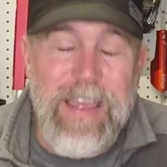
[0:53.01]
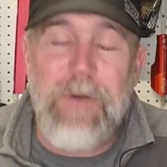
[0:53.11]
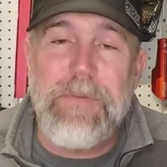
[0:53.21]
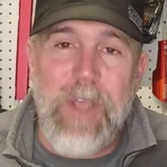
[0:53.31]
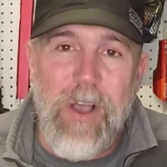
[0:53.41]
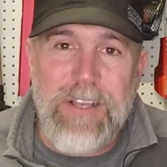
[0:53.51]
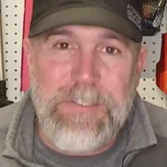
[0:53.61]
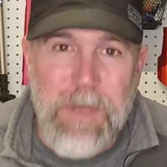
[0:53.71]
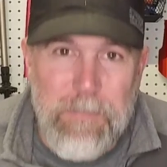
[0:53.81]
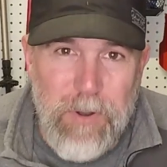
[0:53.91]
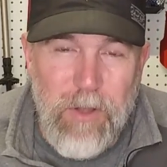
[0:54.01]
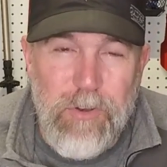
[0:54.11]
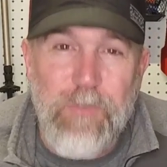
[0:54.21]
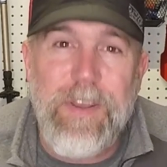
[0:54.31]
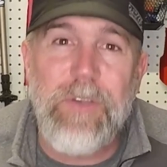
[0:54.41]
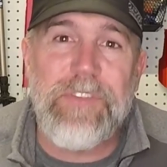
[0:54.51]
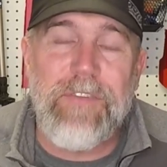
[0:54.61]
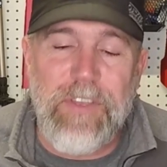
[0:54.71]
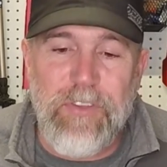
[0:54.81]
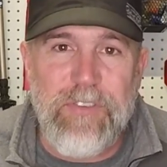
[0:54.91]
That would be awesome. I put out new videos
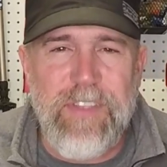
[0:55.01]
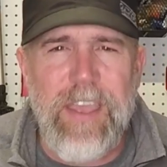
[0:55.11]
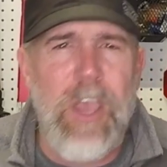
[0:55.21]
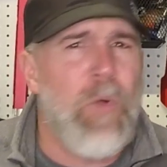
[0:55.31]
every Thursday.